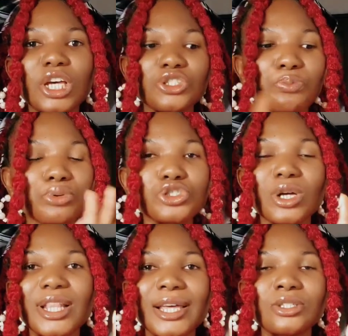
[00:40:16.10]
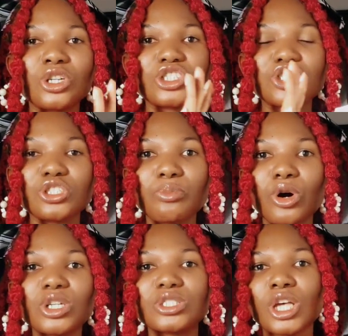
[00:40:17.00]
then you put your lining on the
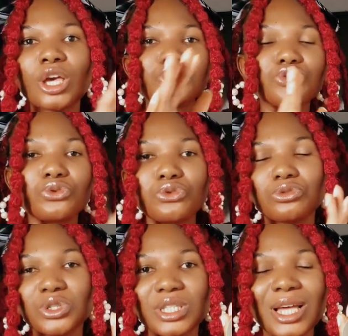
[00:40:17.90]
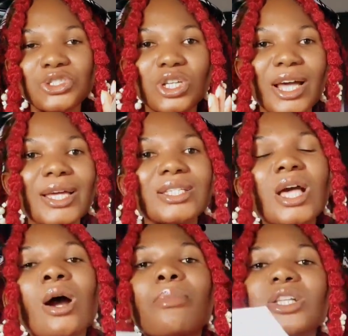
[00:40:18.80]
chipboard, then you use it as your
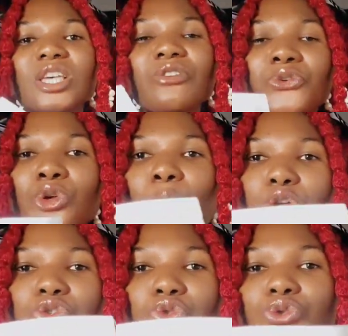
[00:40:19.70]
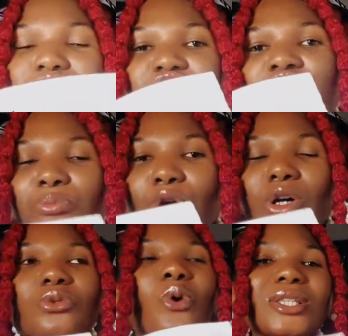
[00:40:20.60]
lining. But if you don't want to use
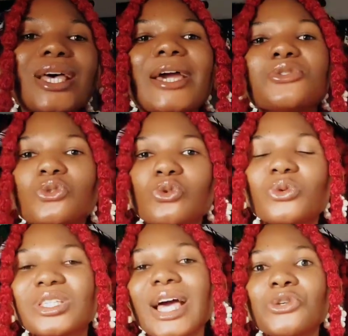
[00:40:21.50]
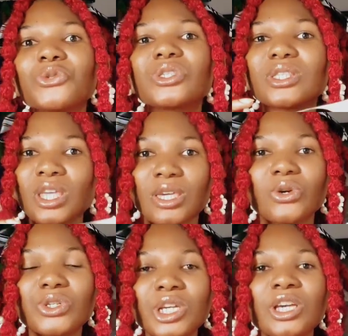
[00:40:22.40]
chipboard, what I do is I use
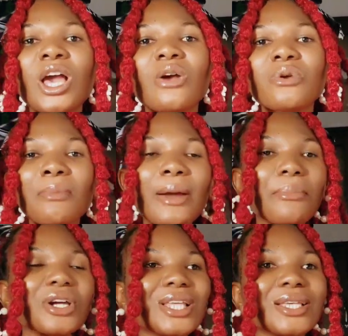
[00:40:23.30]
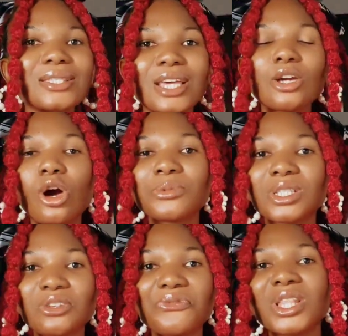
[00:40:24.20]
stay, okay? Remember that stay
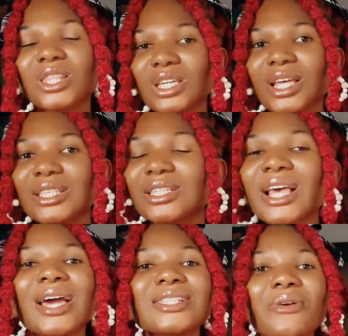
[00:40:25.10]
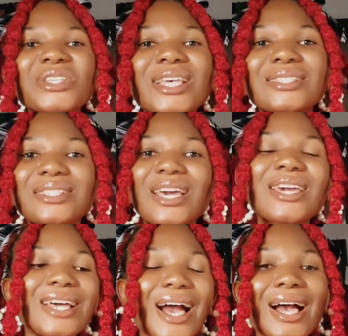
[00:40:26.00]
comes in different thicknesses. There is a
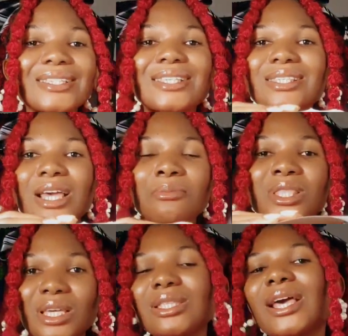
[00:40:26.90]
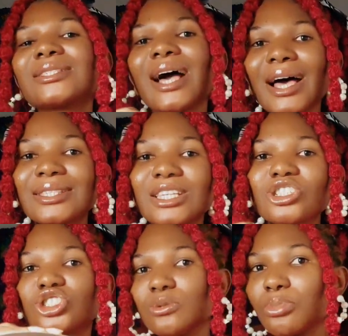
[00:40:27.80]
stay that has the same thickness as
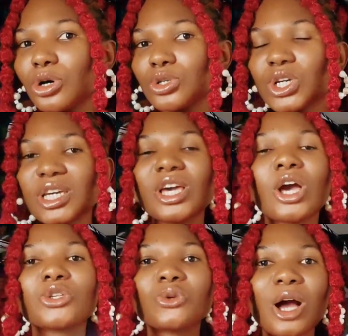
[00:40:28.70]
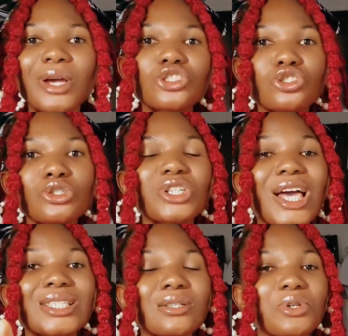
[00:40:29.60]
a chipboard, okay? So I already showed you
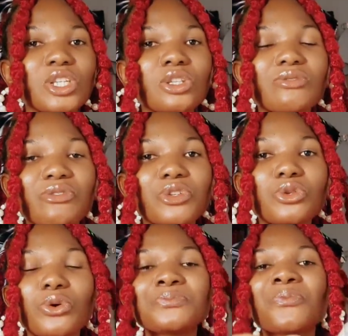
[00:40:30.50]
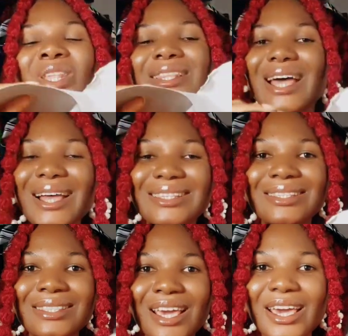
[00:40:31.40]
guys in the beginning of the video. That
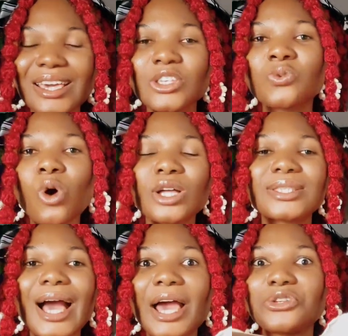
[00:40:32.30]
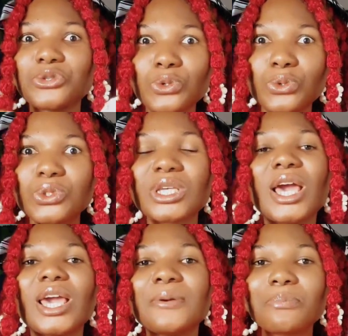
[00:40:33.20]
stay is what I use
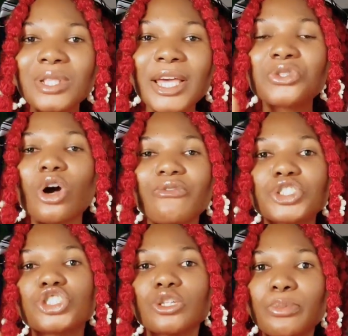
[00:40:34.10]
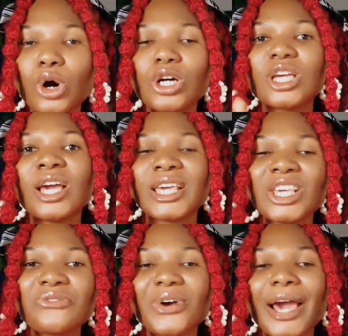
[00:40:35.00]
in place of a chipboard
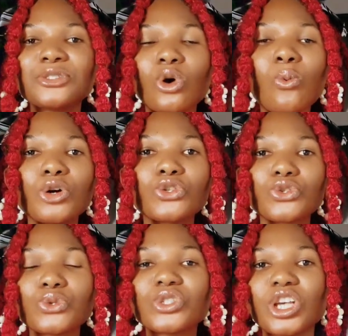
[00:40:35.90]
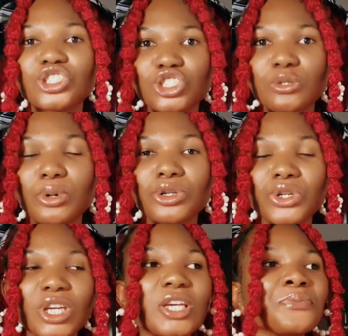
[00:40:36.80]
if I don't want to use a
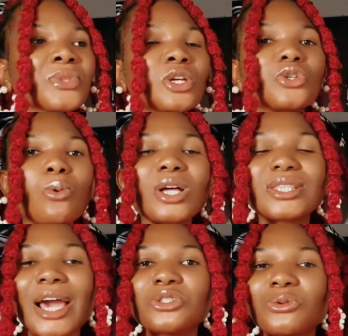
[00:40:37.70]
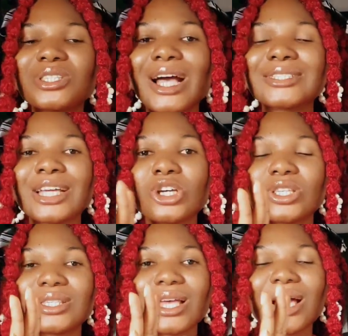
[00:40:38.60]
chipboard, okay? So what I do is that I
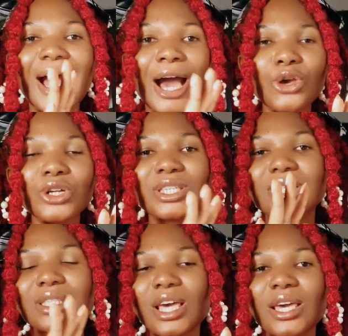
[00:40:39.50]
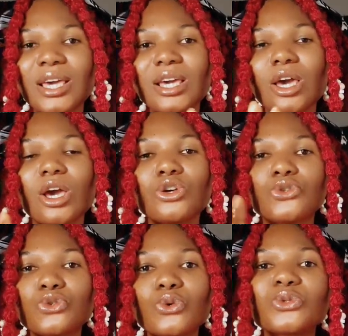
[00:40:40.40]
just iron the stay
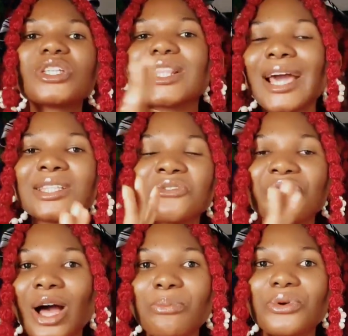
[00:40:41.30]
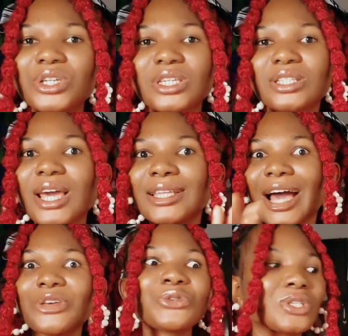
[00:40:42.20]
to the lining fabric,
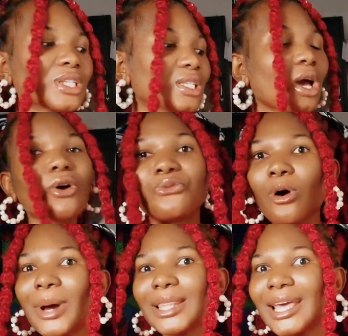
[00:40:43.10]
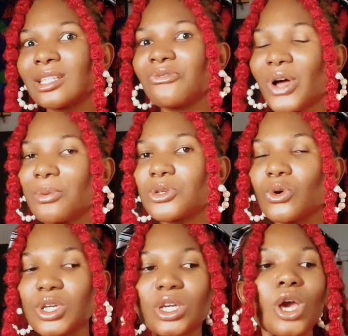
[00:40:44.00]
then I use it for my lining
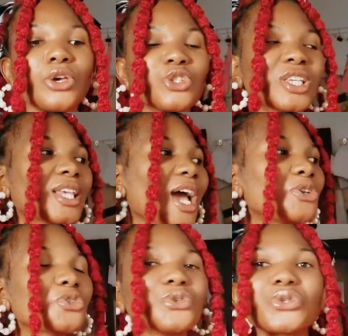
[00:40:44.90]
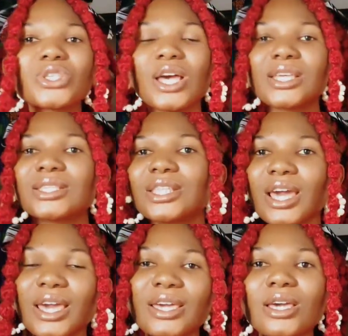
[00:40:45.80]
fabric. Okay, so it's either you use
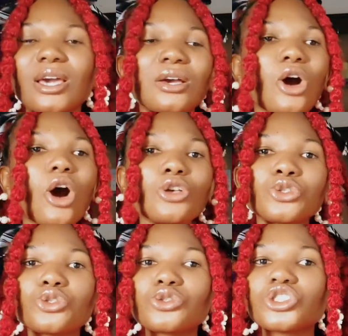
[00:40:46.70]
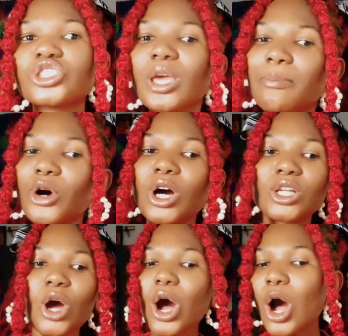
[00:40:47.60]
stay or you use
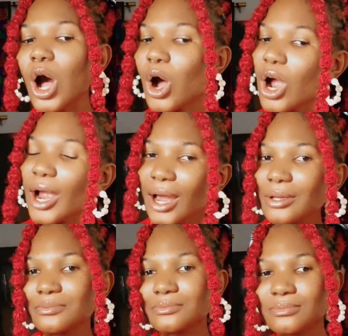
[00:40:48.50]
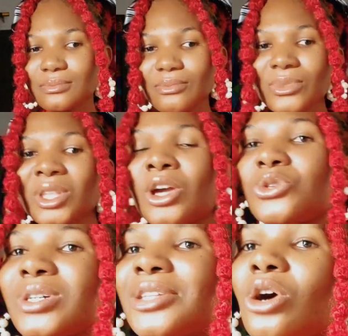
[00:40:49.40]
chipboard, or
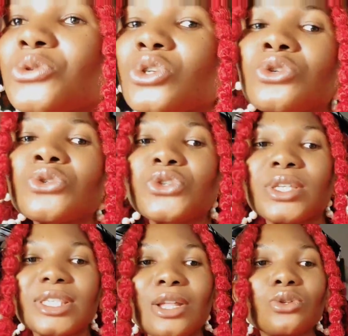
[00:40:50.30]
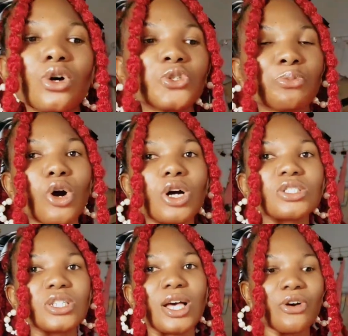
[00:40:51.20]
you can also use your cellulose board